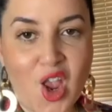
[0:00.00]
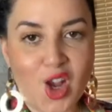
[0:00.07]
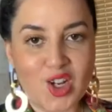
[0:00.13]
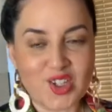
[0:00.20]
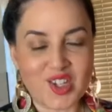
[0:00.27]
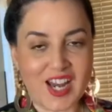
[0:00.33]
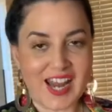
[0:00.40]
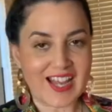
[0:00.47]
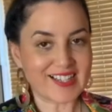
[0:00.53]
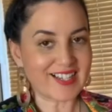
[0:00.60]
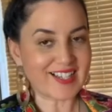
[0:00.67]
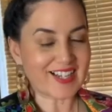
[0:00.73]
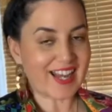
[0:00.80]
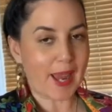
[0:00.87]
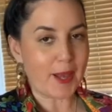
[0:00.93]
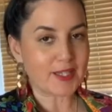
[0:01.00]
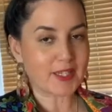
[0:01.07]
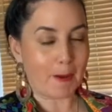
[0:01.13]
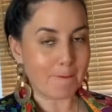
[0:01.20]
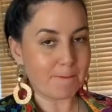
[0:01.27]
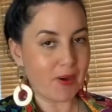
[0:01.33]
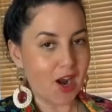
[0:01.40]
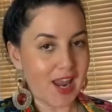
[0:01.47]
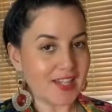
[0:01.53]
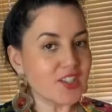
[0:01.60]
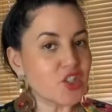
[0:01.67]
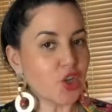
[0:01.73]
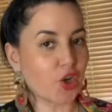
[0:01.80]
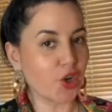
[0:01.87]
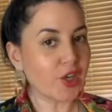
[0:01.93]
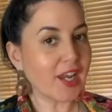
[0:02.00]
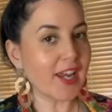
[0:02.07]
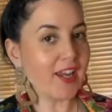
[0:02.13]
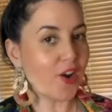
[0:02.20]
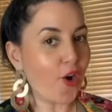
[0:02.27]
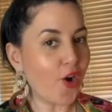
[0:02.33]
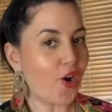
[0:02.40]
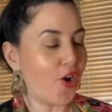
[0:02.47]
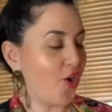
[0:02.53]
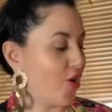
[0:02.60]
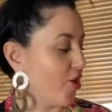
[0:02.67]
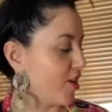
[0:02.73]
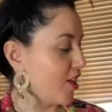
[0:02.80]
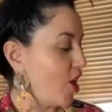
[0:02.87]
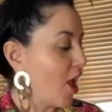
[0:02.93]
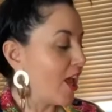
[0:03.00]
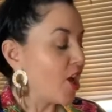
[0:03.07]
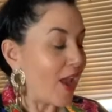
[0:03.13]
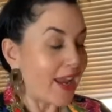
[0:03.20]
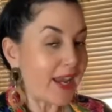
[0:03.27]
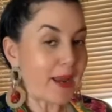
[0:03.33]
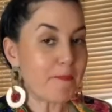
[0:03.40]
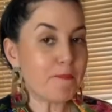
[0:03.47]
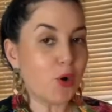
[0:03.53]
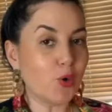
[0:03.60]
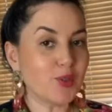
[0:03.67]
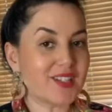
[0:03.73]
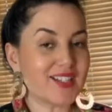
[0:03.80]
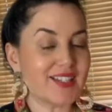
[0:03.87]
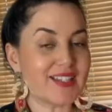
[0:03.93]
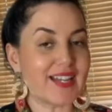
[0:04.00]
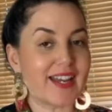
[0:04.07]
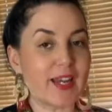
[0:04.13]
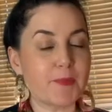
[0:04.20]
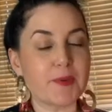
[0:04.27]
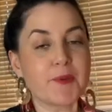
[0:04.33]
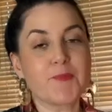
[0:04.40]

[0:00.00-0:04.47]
So let's get some polenta cooking on. Important tip.